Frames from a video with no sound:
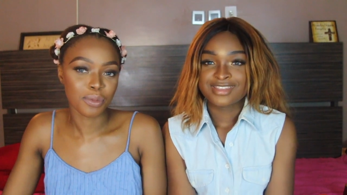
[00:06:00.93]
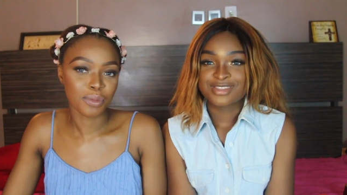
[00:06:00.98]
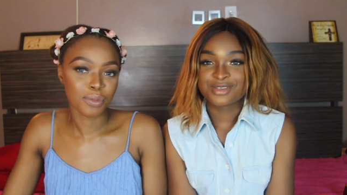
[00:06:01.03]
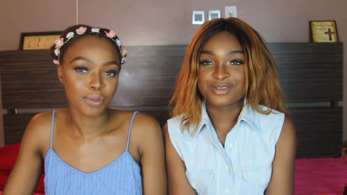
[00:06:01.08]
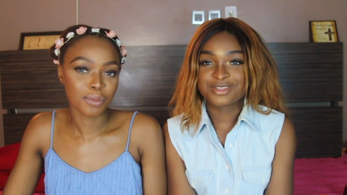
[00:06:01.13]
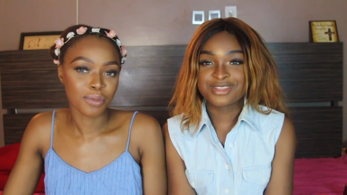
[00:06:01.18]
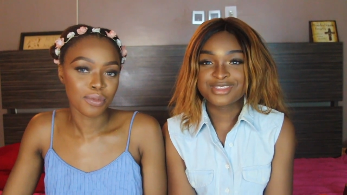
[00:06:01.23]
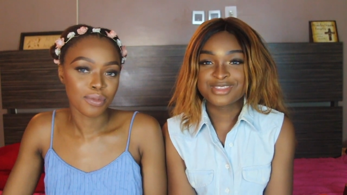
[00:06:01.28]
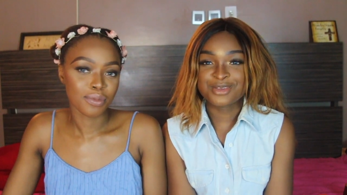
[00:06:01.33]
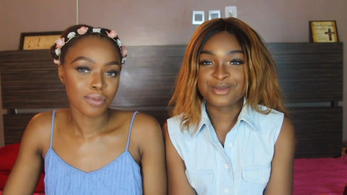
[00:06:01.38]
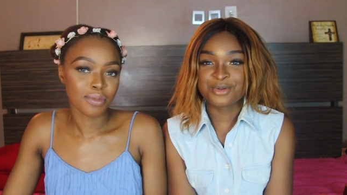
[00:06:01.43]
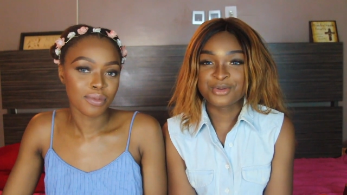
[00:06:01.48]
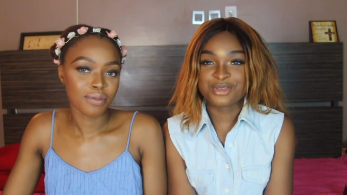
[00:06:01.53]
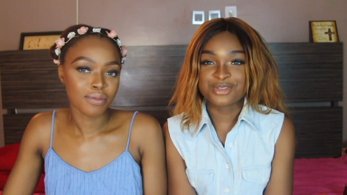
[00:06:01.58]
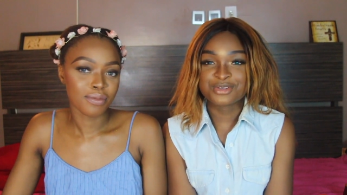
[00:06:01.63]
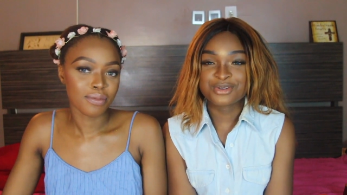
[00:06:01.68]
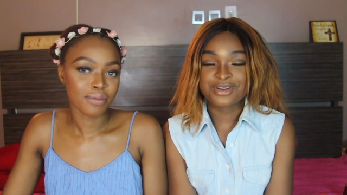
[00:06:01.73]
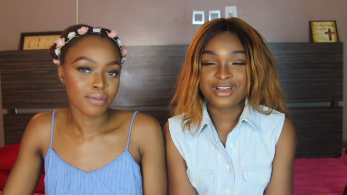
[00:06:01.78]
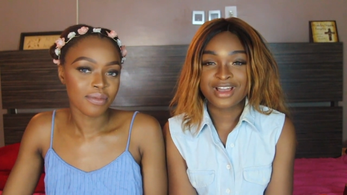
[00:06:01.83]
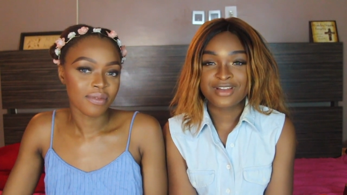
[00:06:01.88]
Speaker 1: The only thing we
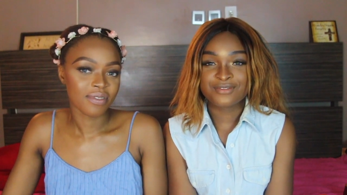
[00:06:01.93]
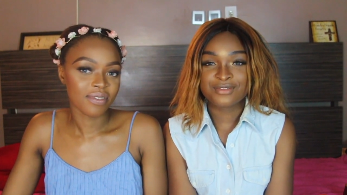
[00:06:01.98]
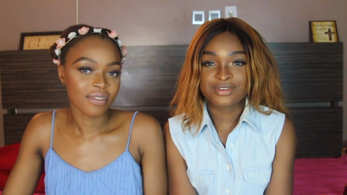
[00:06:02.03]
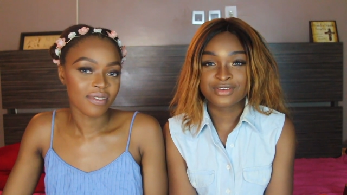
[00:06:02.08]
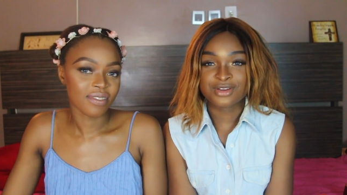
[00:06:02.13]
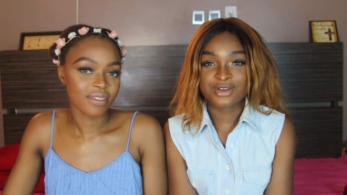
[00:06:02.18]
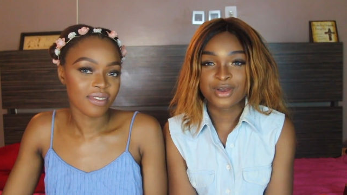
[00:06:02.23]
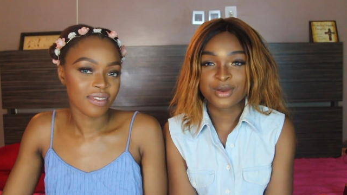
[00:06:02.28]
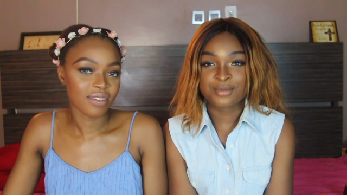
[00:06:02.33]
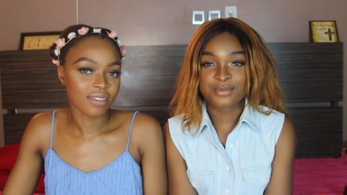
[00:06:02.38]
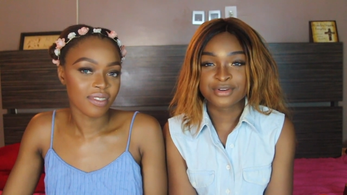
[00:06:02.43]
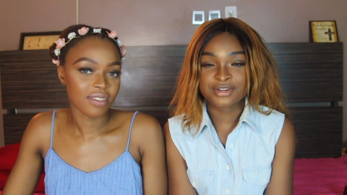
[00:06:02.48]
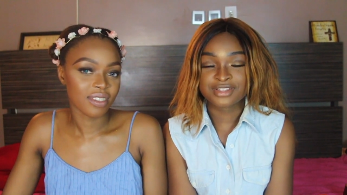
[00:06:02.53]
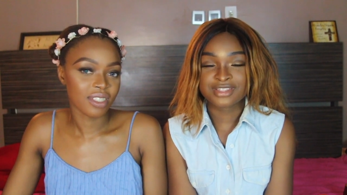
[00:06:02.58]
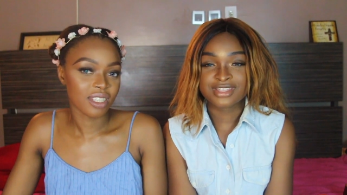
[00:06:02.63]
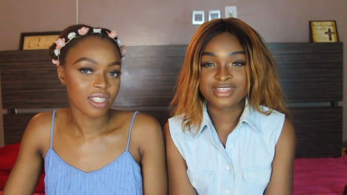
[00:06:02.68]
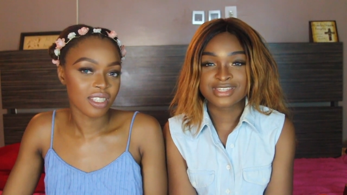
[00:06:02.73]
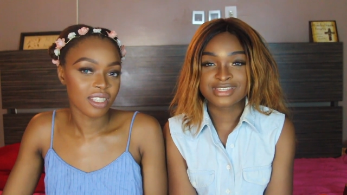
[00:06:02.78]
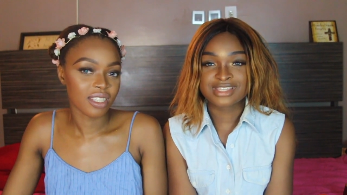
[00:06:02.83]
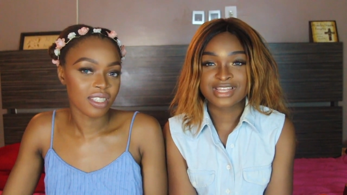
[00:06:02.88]
don't have in
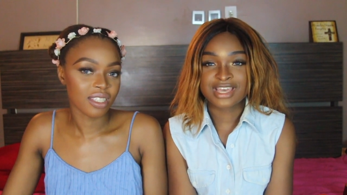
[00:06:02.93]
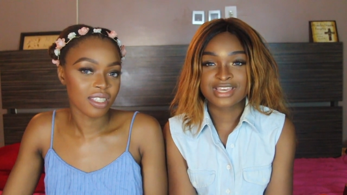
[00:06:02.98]
common is